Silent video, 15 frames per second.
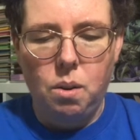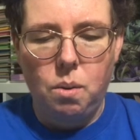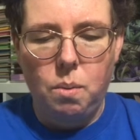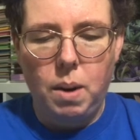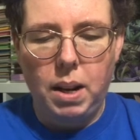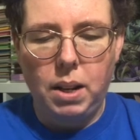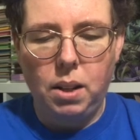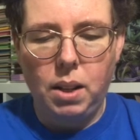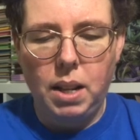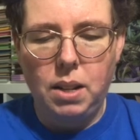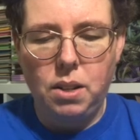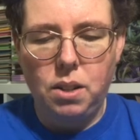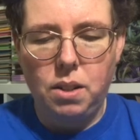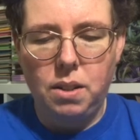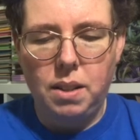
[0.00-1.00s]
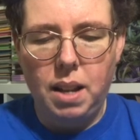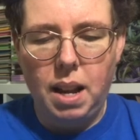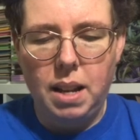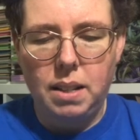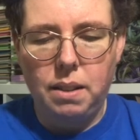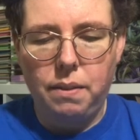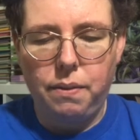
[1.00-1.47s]
Regulation
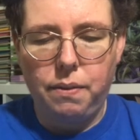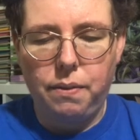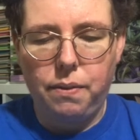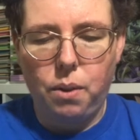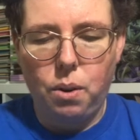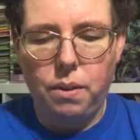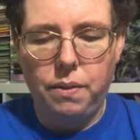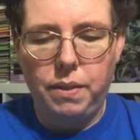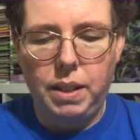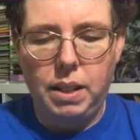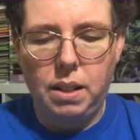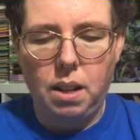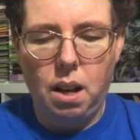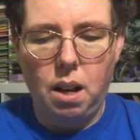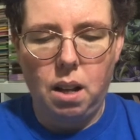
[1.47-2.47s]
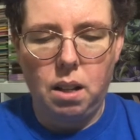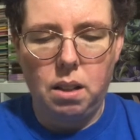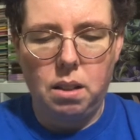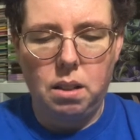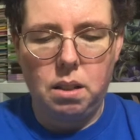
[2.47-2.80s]
size of four feet tall.